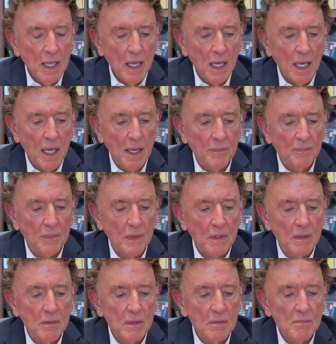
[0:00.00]
um,
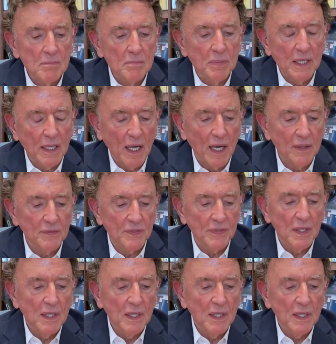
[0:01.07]
because